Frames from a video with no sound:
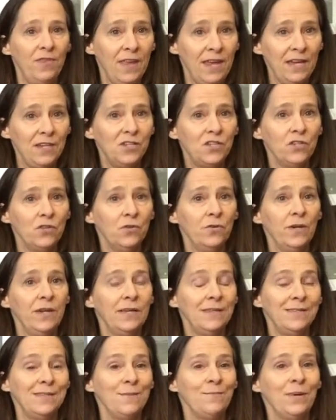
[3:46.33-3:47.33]
they do
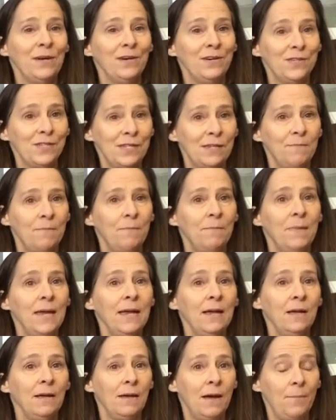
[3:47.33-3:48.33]
is the parents
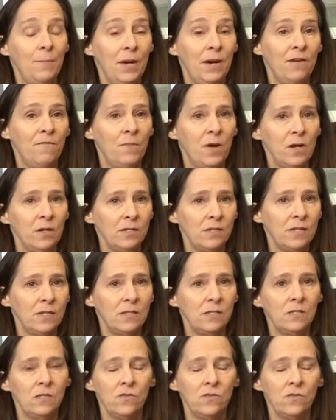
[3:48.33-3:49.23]
make a pair of moccasins.